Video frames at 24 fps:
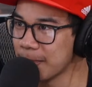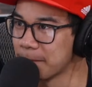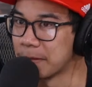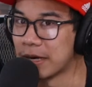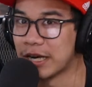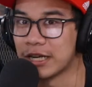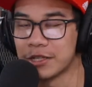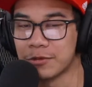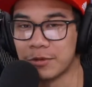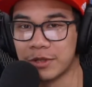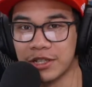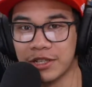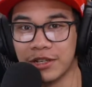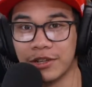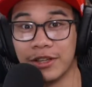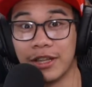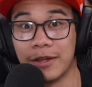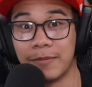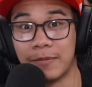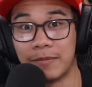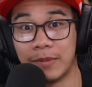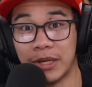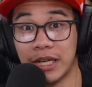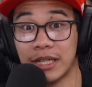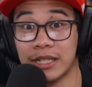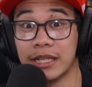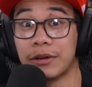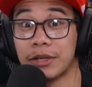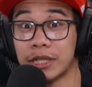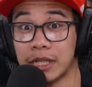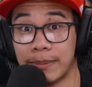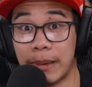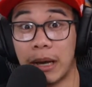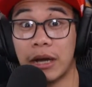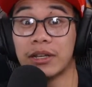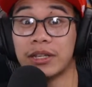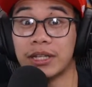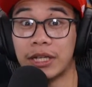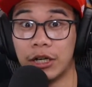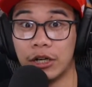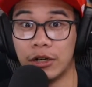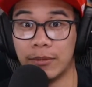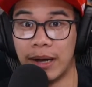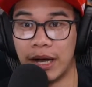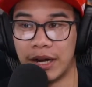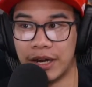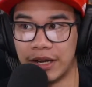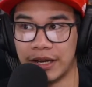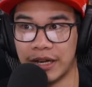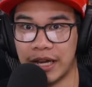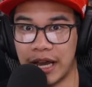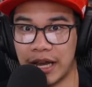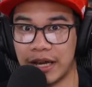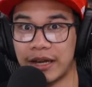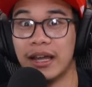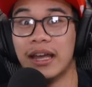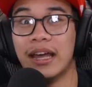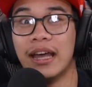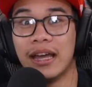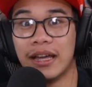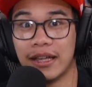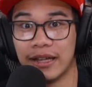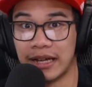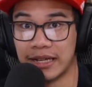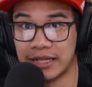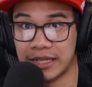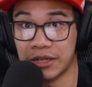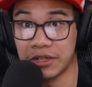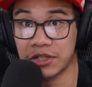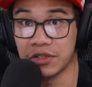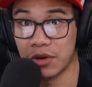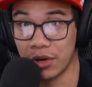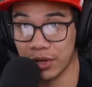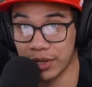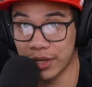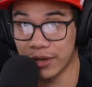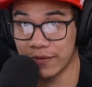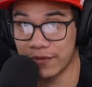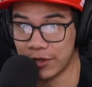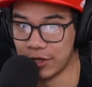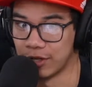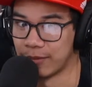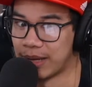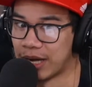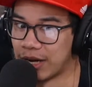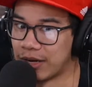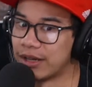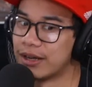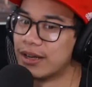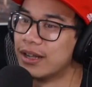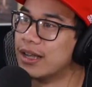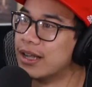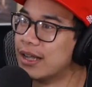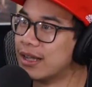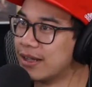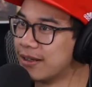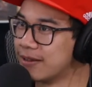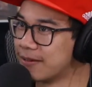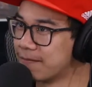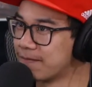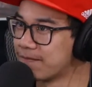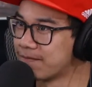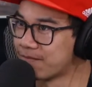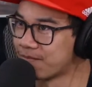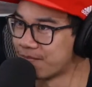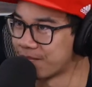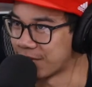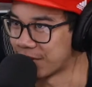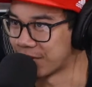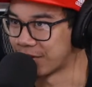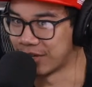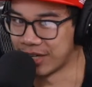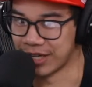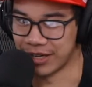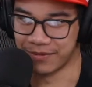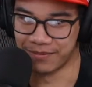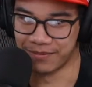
But I just want you to know that because I was about to go about it again, that's how strongly I feel about it. Now, go